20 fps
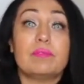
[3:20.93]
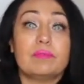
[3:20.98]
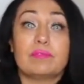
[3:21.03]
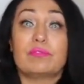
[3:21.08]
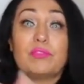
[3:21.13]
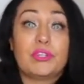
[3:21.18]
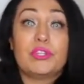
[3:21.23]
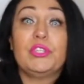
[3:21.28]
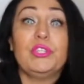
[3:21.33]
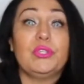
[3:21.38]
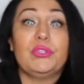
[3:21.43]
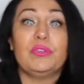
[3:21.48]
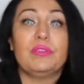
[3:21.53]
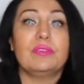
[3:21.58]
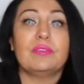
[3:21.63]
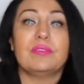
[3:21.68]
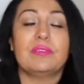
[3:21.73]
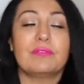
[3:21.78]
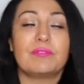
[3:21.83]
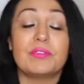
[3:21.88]
for you
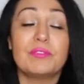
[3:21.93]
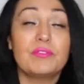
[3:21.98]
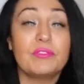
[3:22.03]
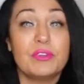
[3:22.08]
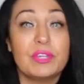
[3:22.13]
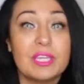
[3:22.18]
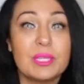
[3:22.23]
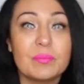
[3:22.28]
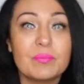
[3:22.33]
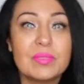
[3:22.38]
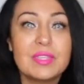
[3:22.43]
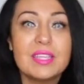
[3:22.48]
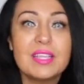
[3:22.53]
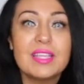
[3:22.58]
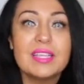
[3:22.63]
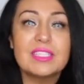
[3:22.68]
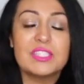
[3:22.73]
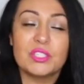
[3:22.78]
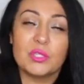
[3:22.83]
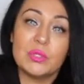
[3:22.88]
for free.
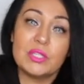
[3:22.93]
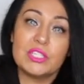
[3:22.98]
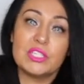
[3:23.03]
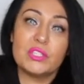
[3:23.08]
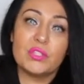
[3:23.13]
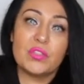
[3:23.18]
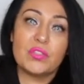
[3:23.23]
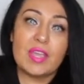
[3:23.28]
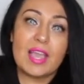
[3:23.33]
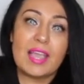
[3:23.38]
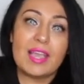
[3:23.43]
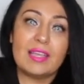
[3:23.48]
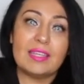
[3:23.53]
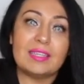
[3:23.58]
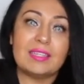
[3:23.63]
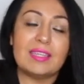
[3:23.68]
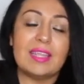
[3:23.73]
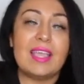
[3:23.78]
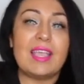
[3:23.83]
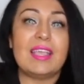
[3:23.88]
So you can do
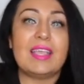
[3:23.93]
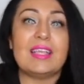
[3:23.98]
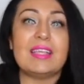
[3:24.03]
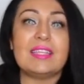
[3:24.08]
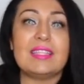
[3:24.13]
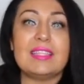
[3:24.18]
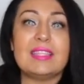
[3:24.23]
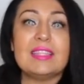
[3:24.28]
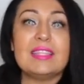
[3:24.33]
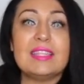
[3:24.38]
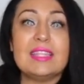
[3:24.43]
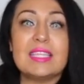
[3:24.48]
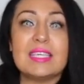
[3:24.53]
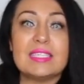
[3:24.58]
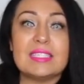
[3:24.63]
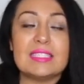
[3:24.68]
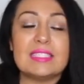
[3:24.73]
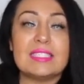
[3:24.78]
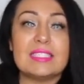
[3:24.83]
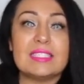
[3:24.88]
that and
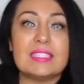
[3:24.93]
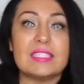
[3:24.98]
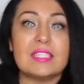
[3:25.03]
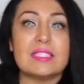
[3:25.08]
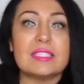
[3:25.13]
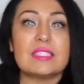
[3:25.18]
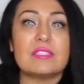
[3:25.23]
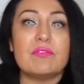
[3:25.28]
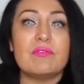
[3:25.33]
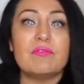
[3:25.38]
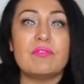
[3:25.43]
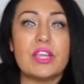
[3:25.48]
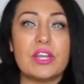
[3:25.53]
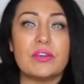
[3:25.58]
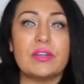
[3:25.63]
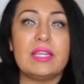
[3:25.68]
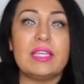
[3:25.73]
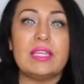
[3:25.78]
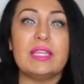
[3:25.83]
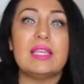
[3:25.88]
this is some
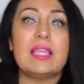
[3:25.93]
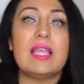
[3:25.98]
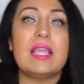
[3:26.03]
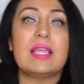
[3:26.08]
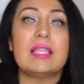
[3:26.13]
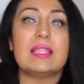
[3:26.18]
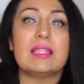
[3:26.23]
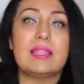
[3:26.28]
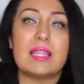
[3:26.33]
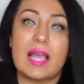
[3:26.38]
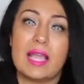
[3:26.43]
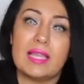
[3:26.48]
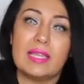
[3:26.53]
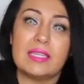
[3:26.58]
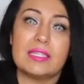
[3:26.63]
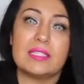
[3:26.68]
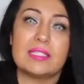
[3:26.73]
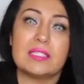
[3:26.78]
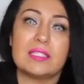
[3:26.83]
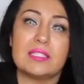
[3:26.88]
very
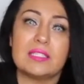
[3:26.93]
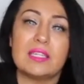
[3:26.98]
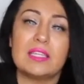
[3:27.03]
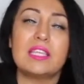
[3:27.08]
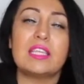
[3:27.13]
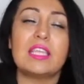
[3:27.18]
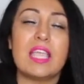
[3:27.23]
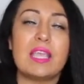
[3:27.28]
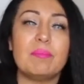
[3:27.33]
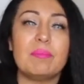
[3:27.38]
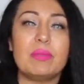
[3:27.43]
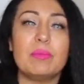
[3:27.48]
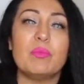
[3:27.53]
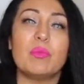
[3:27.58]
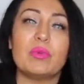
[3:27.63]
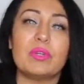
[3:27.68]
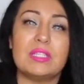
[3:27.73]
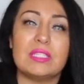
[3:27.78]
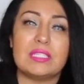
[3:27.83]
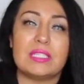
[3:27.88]
light, it can be
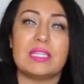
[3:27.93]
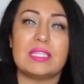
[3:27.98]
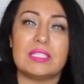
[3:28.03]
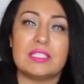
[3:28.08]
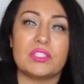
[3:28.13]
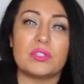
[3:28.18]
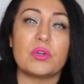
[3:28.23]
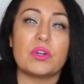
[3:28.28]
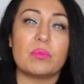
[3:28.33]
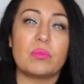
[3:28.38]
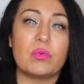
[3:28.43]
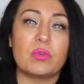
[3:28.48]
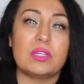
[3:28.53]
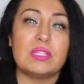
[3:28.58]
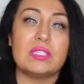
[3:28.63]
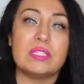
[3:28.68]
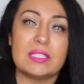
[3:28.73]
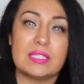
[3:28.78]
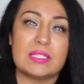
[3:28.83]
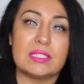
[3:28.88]
more intense, there are more
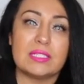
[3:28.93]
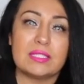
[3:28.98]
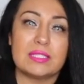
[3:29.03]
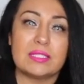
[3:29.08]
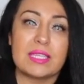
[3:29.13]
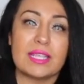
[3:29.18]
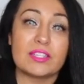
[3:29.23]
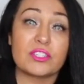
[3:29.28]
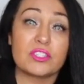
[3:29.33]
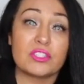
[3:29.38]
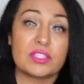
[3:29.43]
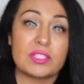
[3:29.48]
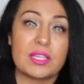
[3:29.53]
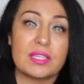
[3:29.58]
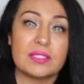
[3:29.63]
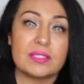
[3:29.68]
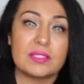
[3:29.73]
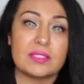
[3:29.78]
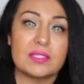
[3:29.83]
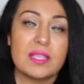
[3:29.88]
intense
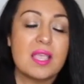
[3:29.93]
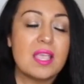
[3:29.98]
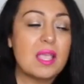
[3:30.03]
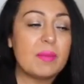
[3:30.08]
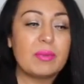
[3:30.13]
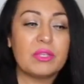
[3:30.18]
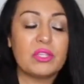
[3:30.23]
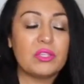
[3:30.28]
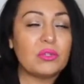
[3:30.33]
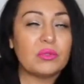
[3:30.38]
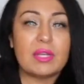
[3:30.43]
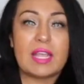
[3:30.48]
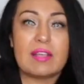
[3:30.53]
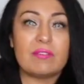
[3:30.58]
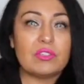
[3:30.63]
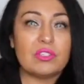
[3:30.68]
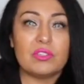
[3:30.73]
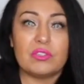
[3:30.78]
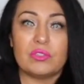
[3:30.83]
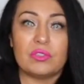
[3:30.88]
exercises, but you don't have
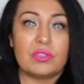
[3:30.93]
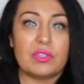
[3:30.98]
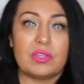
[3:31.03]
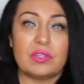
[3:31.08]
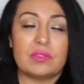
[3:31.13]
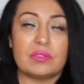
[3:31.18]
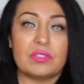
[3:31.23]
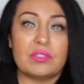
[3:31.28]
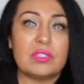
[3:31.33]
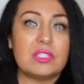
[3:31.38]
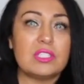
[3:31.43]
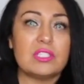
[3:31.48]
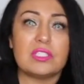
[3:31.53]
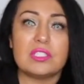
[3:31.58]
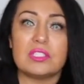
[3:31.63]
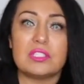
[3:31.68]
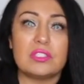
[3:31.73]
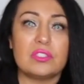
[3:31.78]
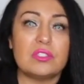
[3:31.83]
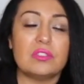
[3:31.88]
to do those. You can
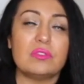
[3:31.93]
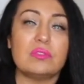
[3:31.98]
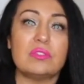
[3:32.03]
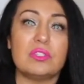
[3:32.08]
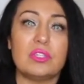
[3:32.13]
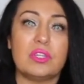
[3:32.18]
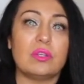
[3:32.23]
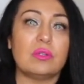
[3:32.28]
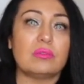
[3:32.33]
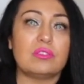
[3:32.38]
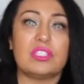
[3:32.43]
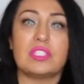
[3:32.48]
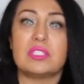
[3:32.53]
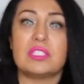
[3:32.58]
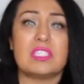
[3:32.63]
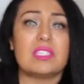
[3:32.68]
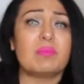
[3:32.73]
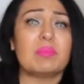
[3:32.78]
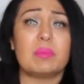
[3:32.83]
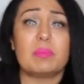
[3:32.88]
just do, you know, just
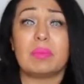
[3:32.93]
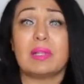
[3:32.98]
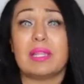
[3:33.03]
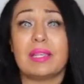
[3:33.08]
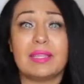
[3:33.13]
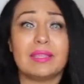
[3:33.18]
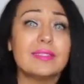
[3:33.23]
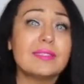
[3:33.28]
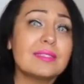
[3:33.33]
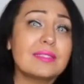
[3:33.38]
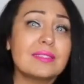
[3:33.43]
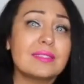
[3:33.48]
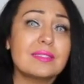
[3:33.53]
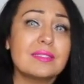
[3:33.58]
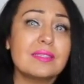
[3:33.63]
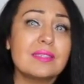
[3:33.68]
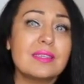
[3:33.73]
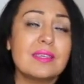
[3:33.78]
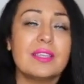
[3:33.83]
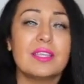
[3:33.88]
jump in place,
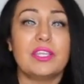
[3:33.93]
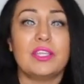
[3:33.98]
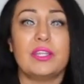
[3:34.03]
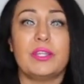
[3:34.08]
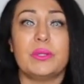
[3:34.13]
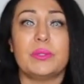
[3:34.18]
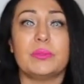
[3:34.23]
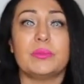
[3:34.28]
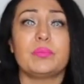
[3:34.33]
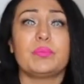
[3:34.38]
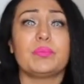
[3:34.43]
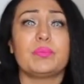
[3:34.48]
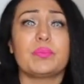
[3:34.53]
you know,